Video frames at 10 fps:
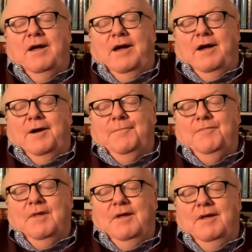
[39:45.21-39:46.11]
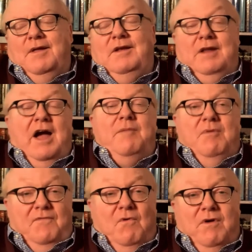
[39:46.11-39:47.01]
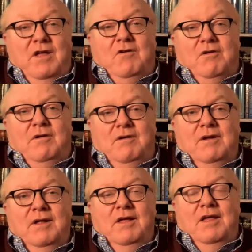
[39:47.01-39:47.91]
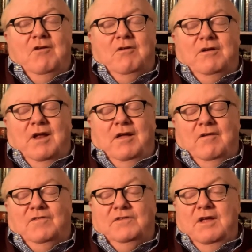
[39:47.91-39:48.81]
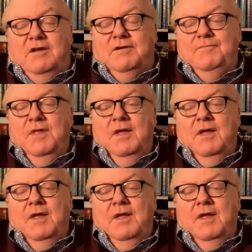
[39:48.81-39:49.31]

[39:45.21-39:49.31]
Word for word: Um, uh, he died before he could he could take his seat,